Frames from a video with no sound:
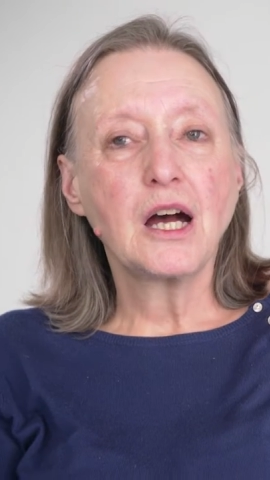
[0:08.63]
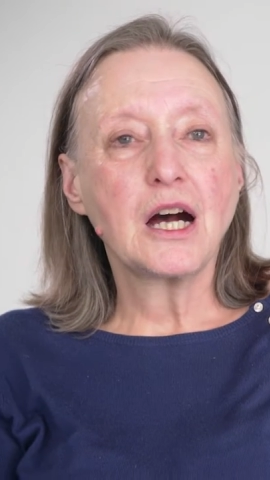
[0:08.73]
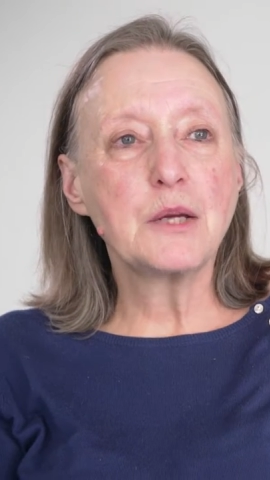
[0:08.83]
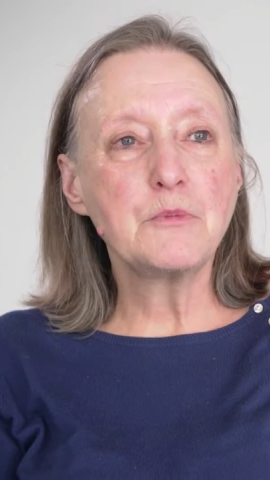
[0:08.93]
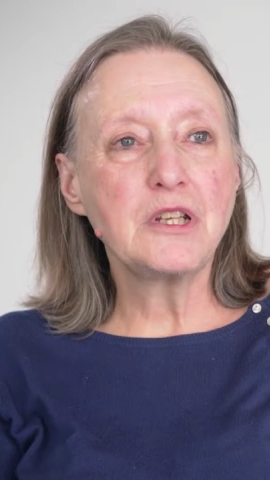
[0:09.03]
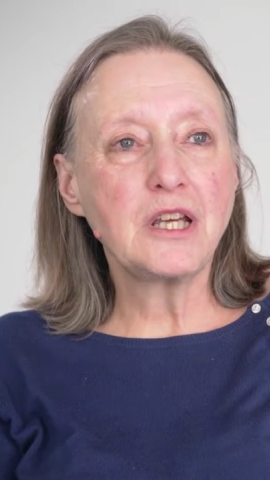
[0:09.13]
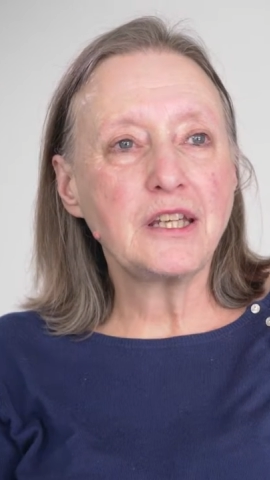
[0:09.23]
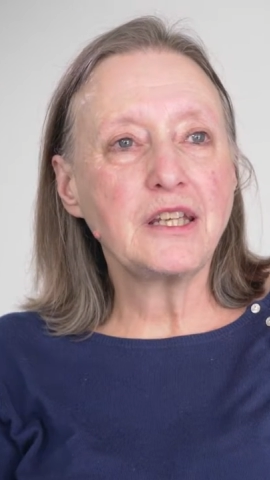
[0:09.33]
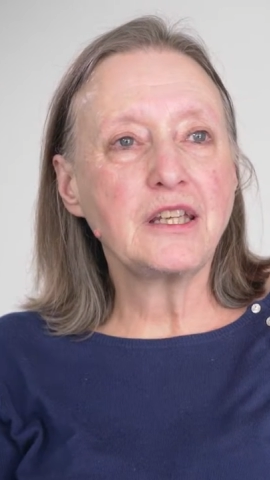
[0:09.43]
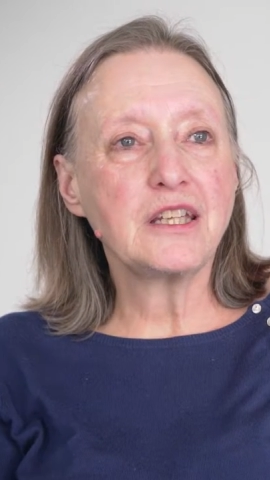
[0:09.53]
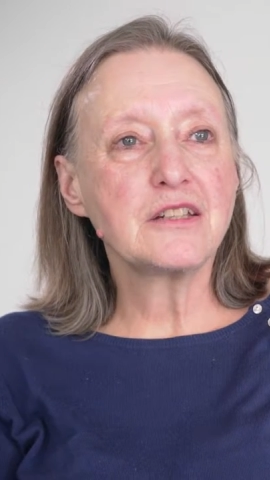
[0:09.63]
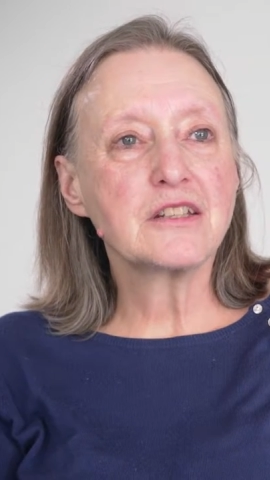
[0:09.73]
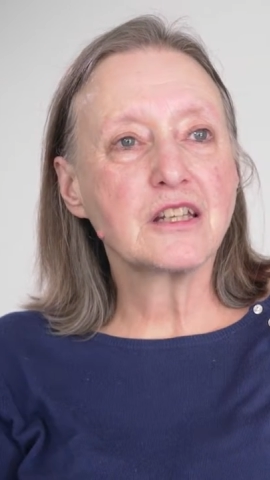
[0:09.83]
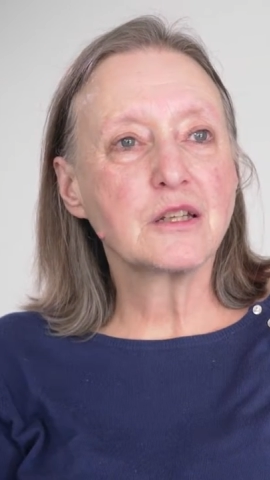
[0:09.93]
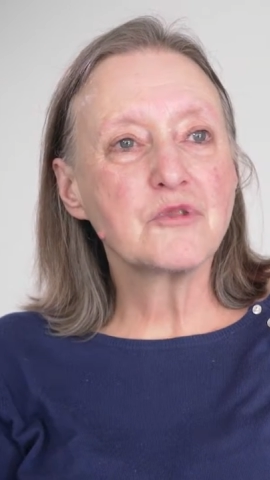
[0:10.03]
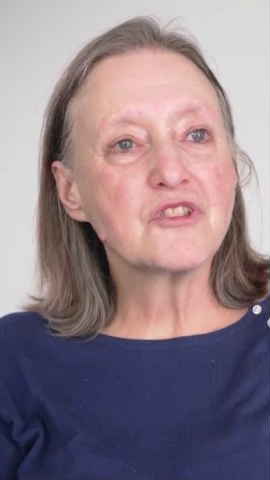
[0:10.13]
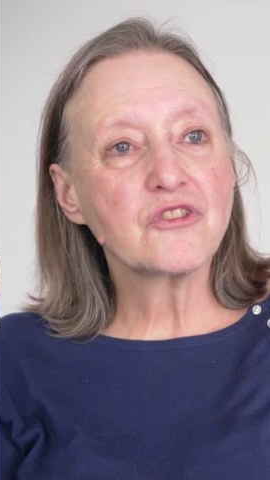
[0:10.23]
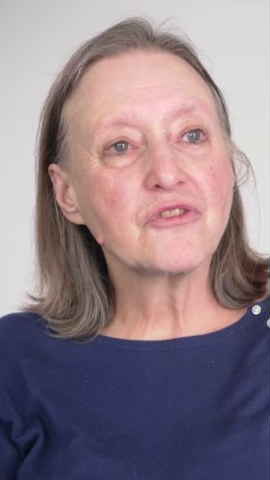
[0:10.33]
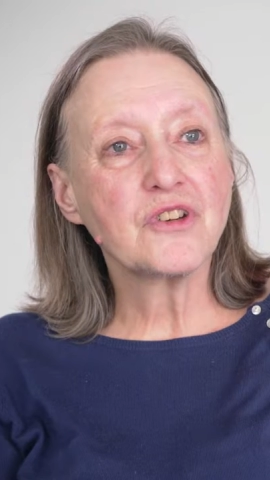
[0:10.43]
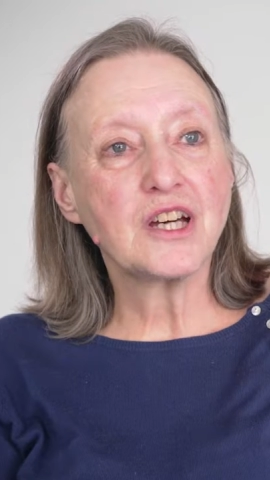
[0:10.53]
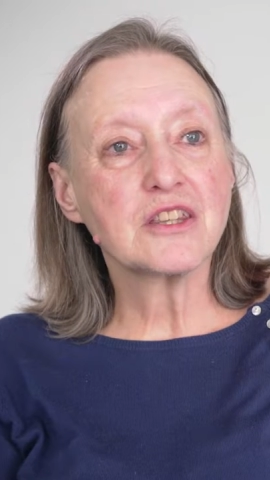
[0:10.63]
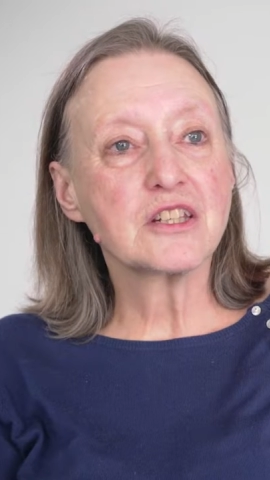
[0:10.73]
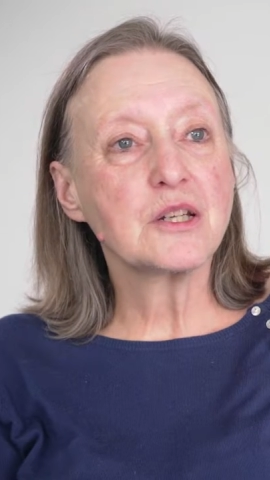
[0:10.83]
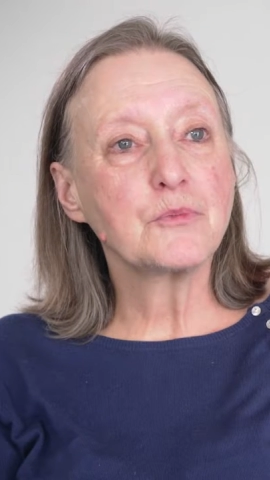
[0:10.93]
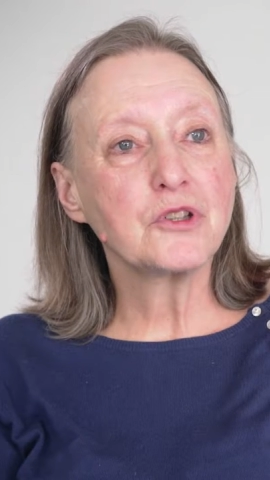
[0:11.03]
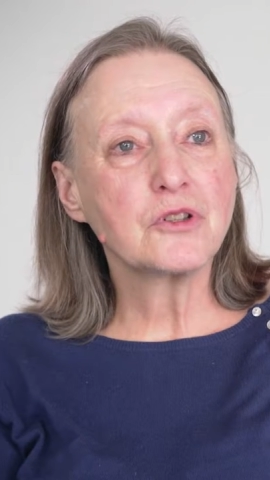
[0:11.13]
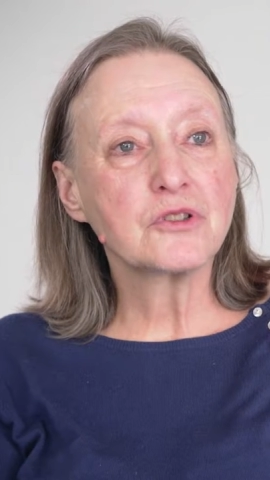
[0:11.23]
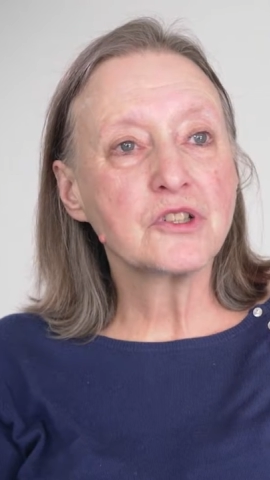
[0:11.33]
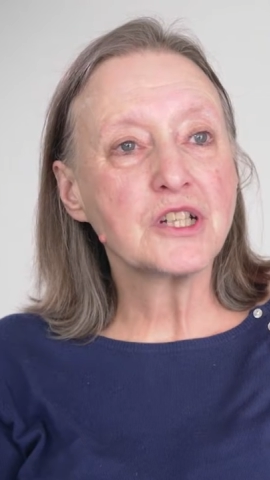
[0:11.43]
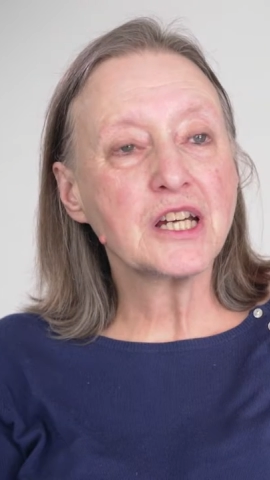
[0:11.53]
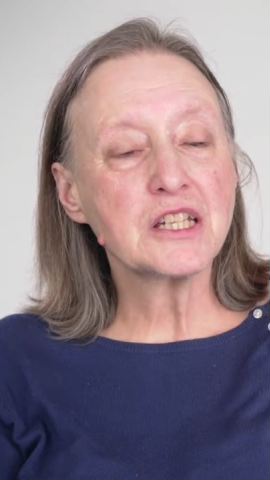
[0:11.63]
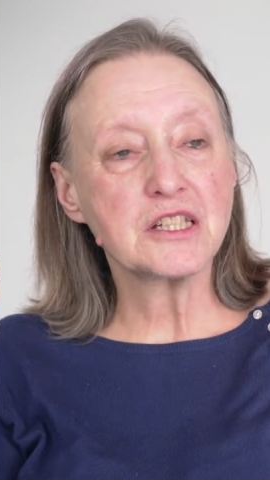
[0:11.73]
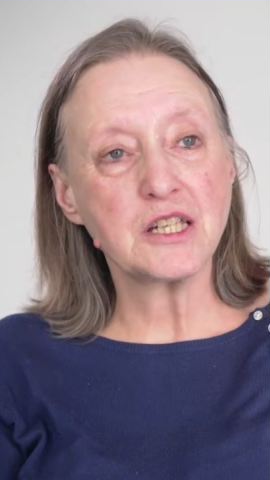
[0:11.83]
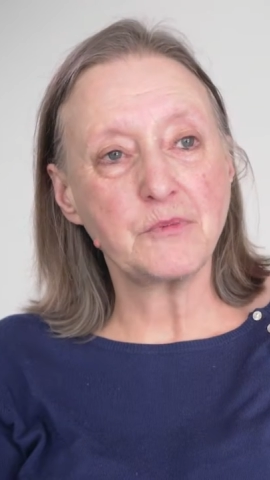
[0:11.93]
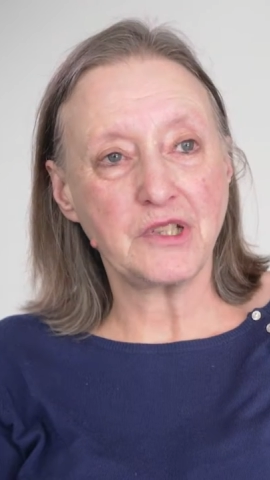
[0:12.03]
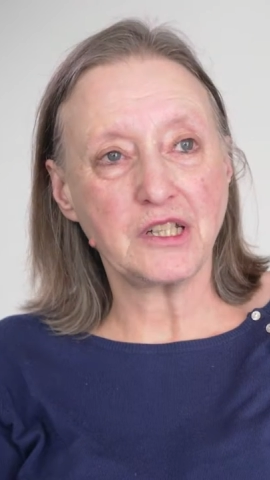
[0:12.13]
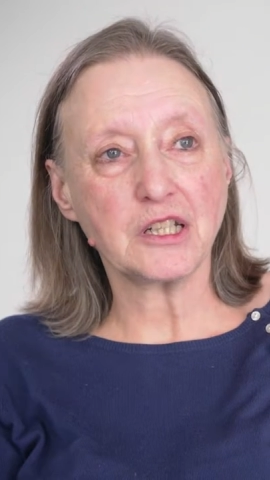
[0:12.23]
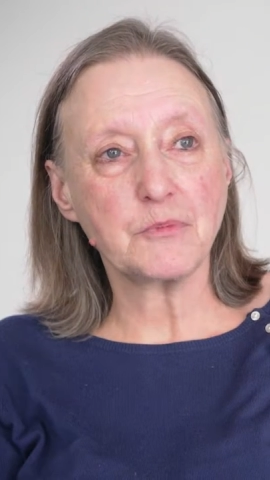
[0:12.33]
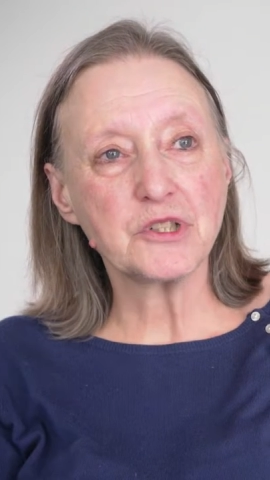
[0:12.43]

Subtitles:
I'm lay in terms of the fact that I'm not an academic,